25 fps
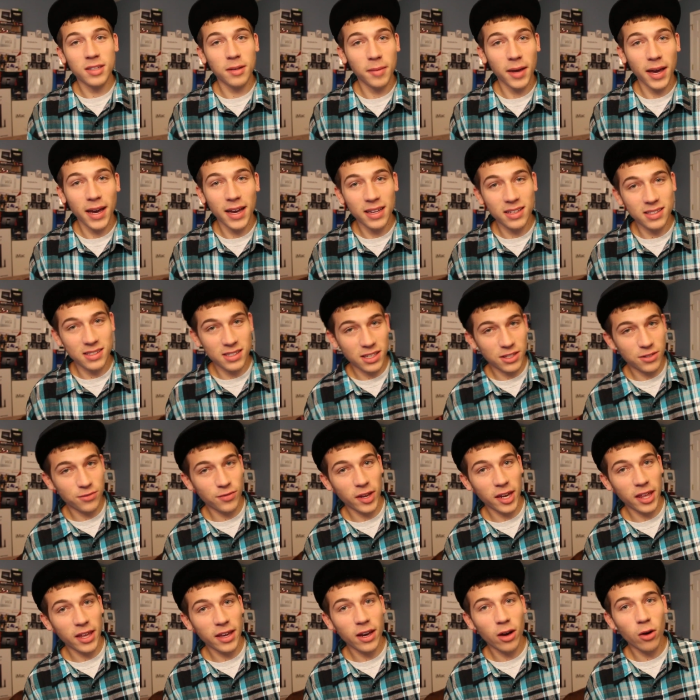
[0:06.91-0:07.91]
up guys, in this
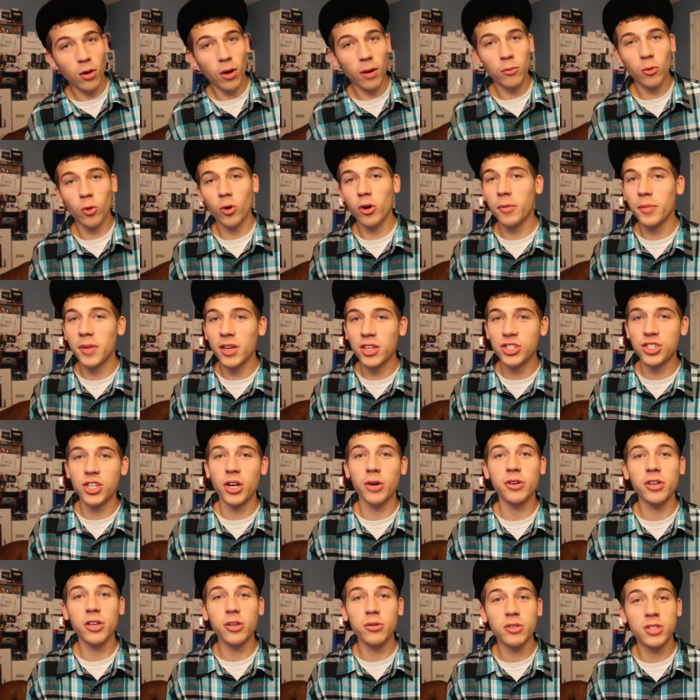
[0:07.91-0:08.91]
video I'm going to be
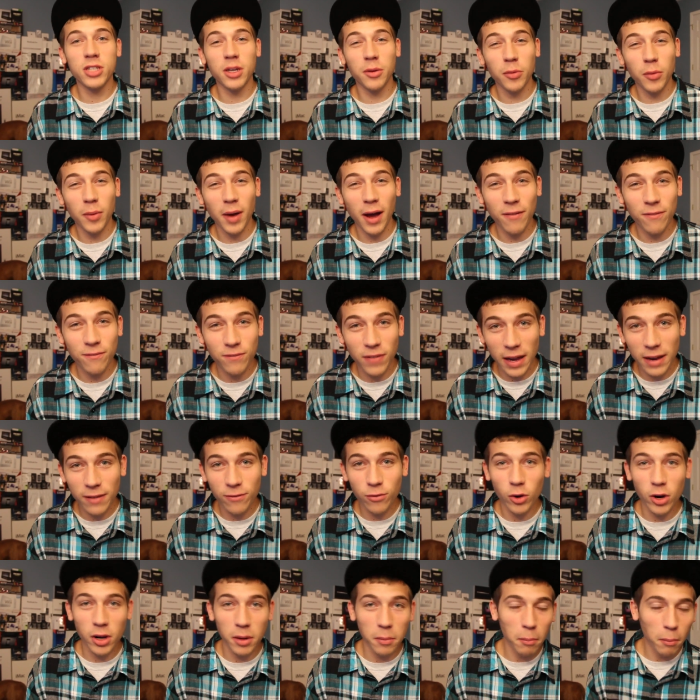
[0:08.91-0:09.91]
showing you some of my
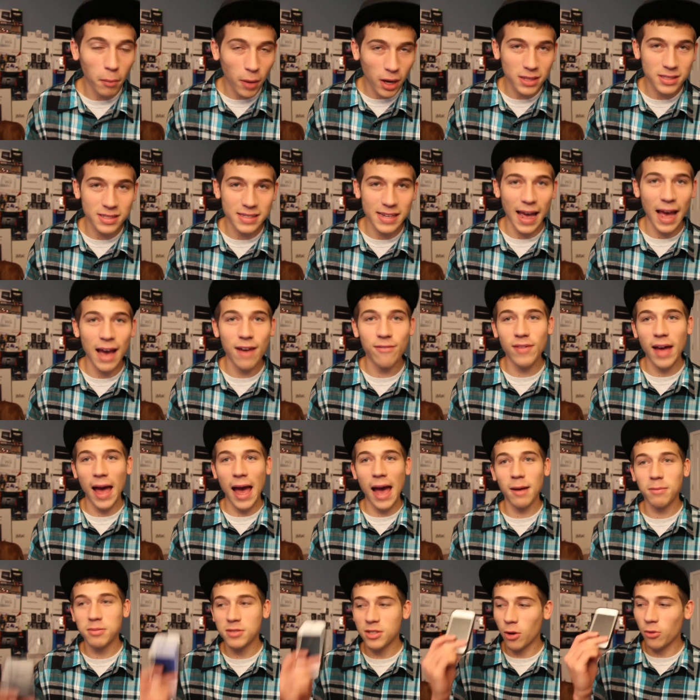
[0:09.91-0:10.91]
favorite must-have
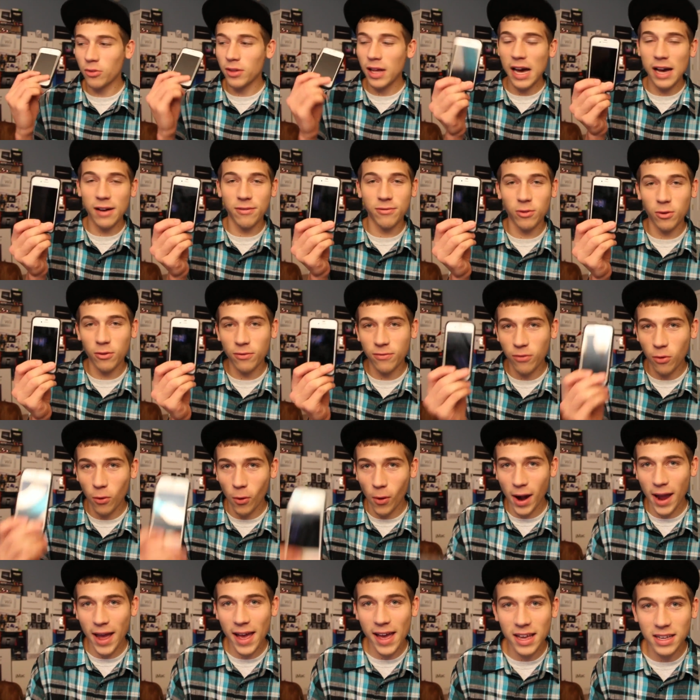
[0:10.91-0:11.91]
apps on the iPhone
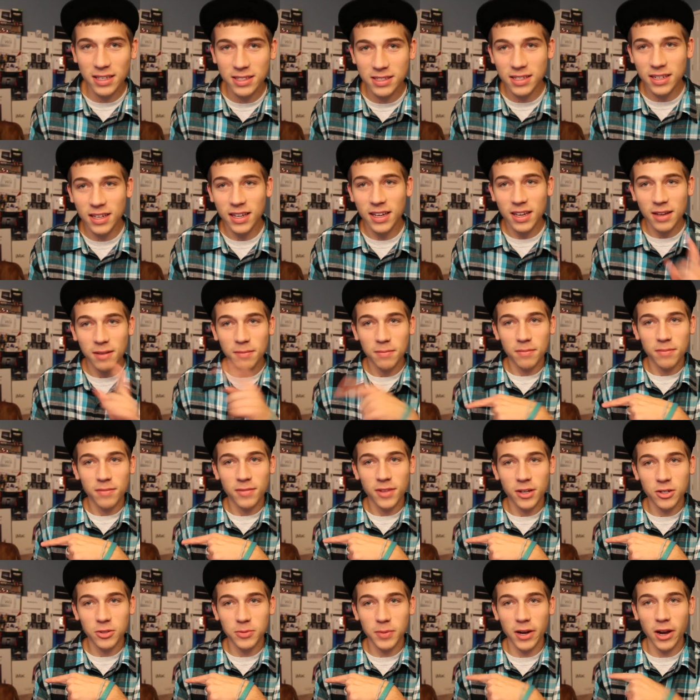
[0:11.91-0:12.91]
4S.
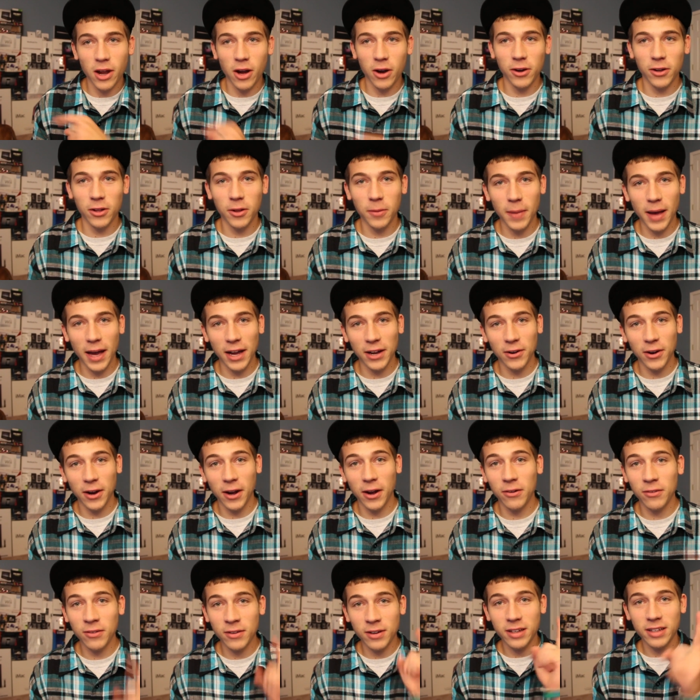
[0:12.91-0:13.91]
There's my dog in the
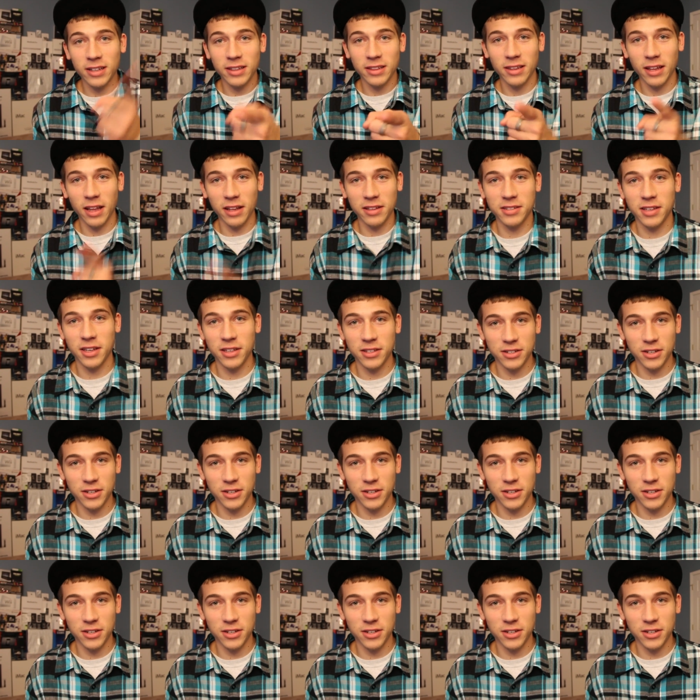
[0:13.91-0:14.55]
background. Let's get